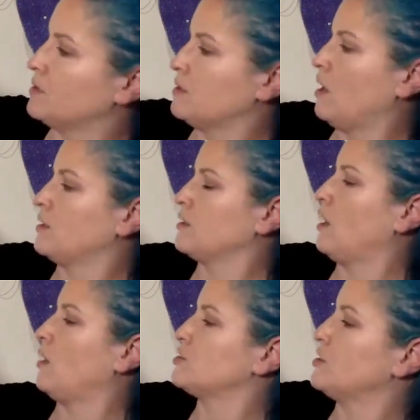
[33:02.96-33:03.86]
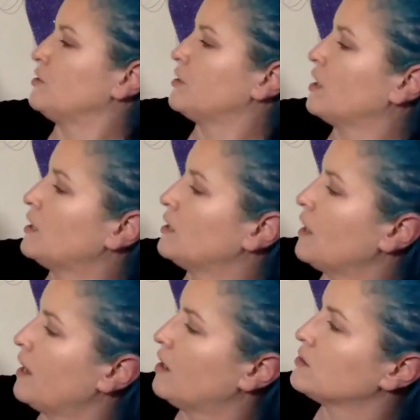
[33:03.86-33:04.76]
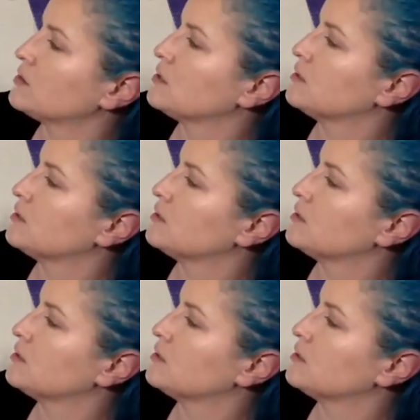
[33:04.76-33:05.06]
I'll show you the cutting layout.